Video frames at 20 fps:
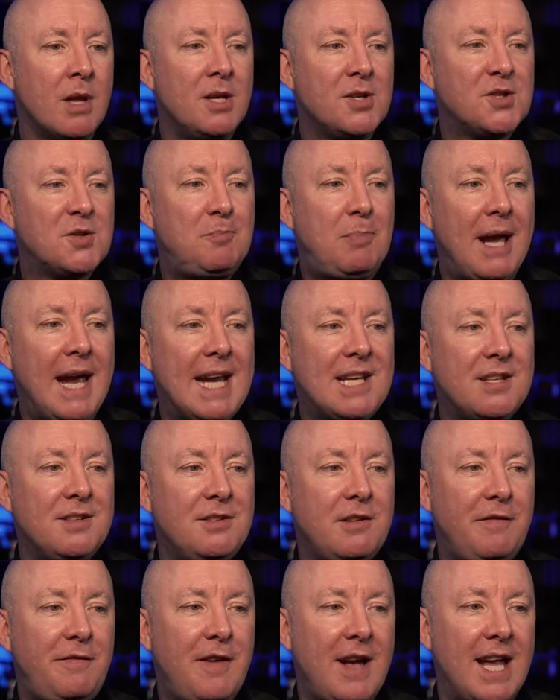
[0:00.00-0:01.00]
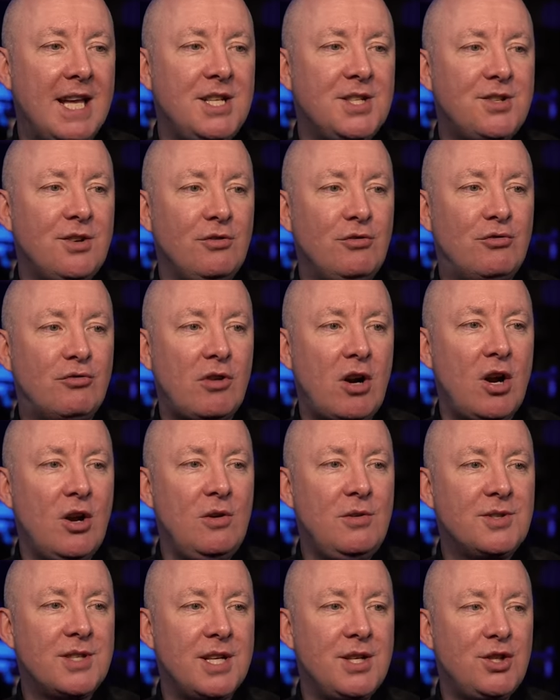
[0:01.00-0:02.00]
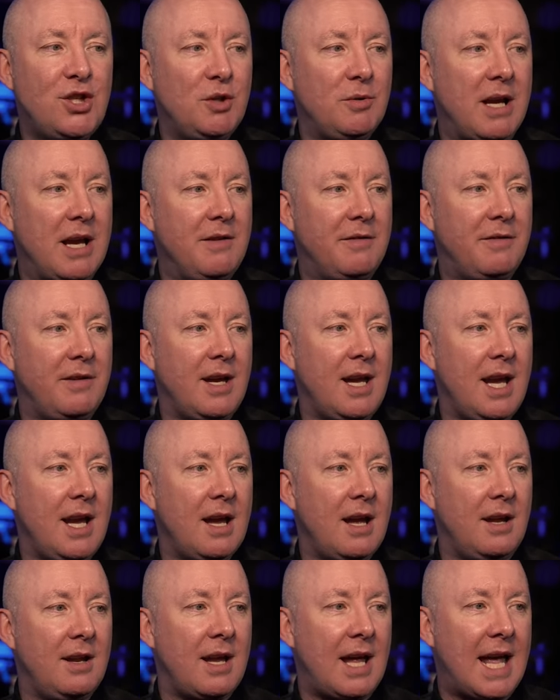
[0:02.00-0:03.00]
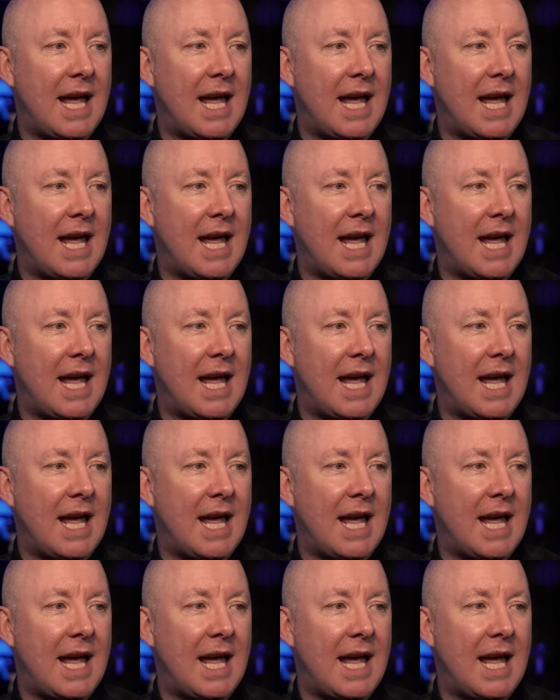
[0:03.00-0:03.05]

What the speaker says: Space and defense, drones and UAV and